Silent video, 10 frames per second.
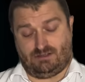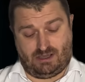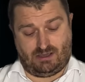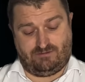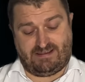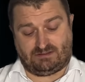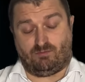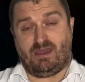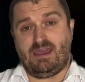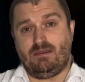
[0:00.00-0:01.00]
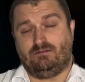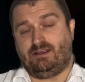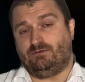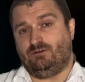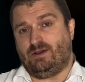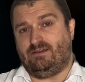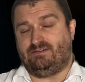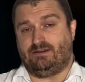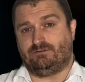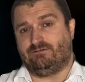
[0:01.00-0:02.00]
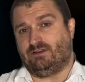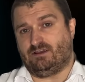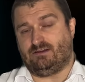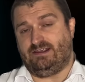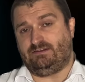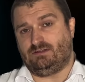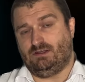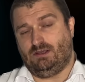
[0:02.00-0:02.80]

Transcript: the vector p tells you where the center of the kernel is,